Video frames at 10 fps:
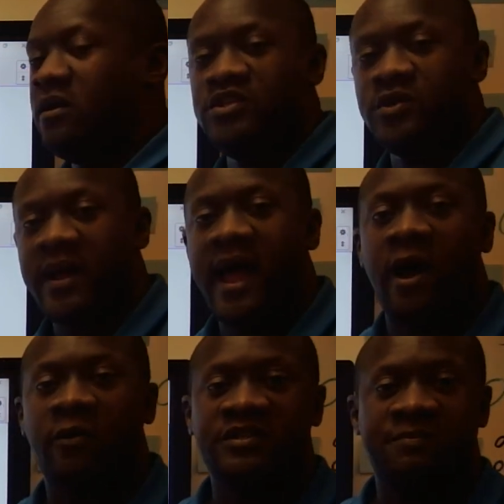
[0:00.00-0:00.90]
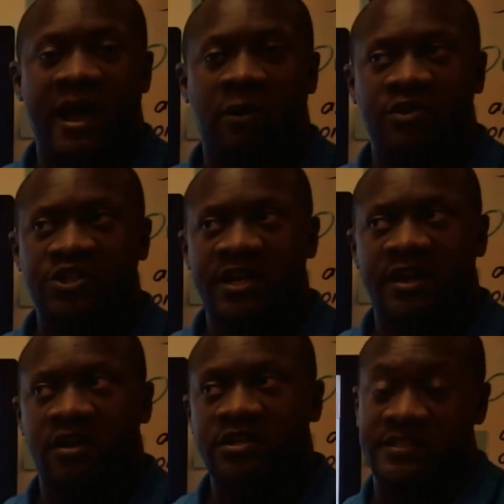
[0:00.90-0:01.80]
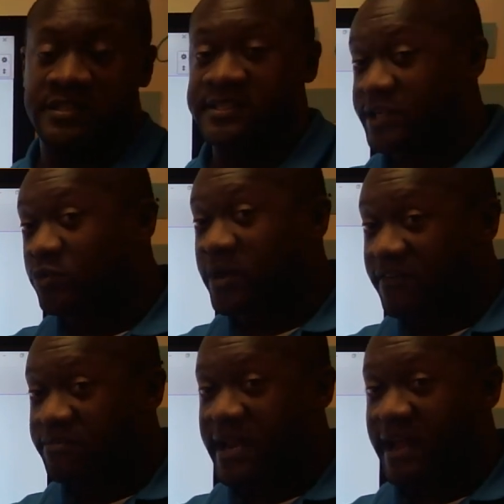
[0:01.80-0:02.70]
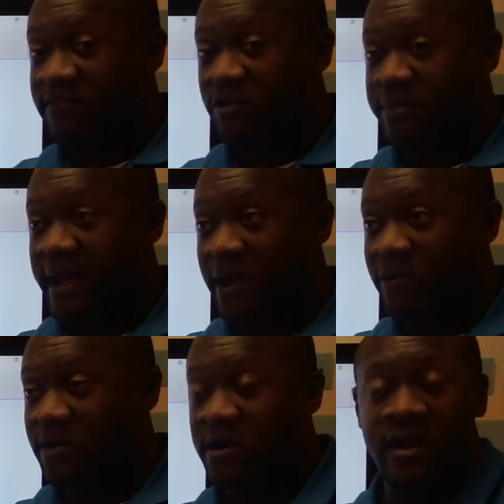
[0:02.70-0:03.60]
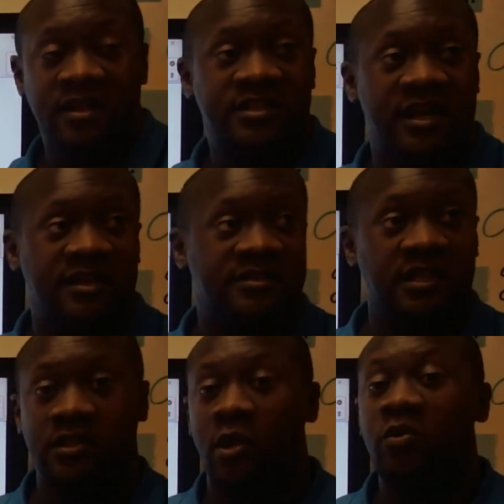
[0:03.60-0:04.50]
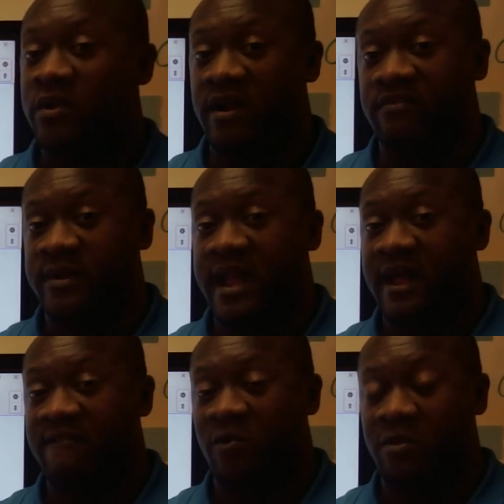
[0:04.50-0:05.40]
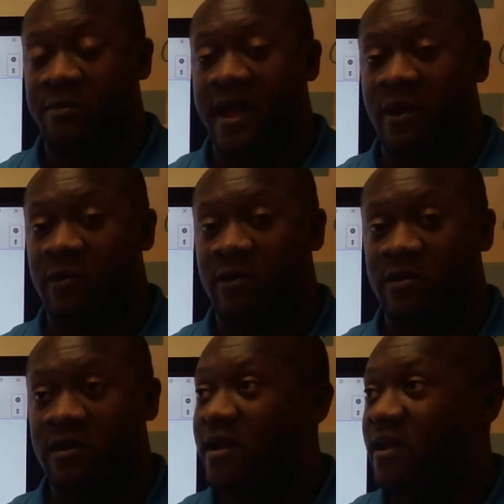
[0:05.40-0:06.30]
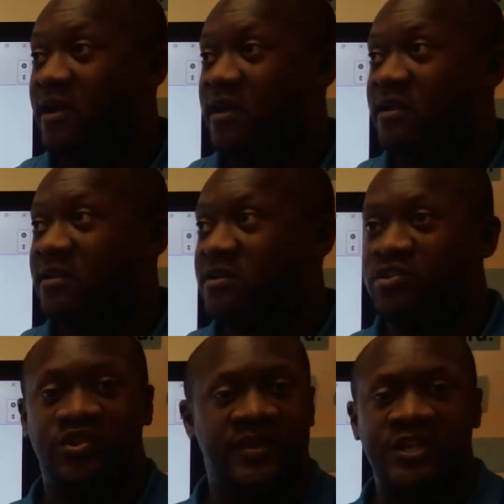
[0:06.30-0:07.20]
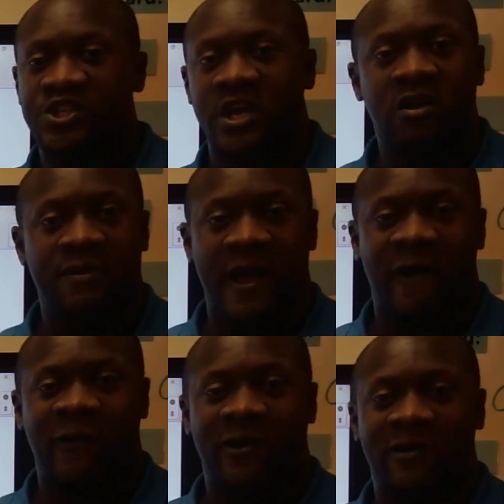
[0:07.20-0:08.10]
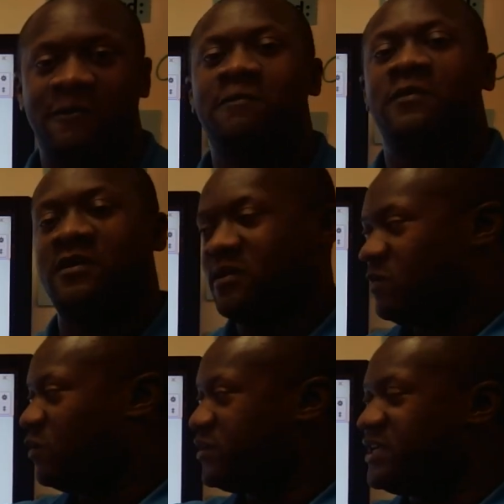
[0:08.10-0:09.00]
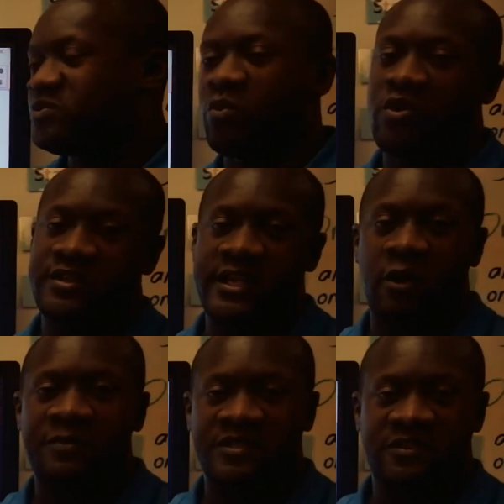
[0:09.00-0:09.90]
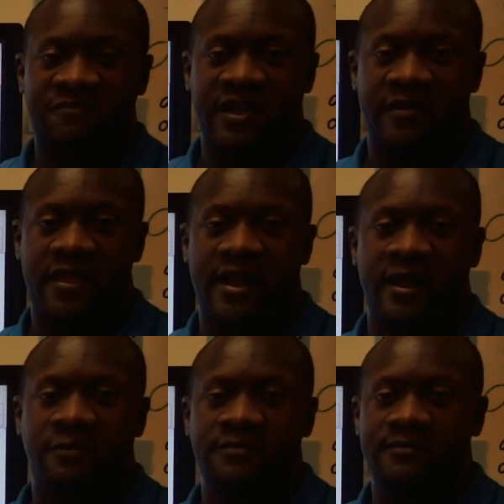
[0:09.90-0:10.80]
So how is power shared? Does the central government have all the power? Does the local government have all the power? Do they share power? Well, these words help us to figure that out.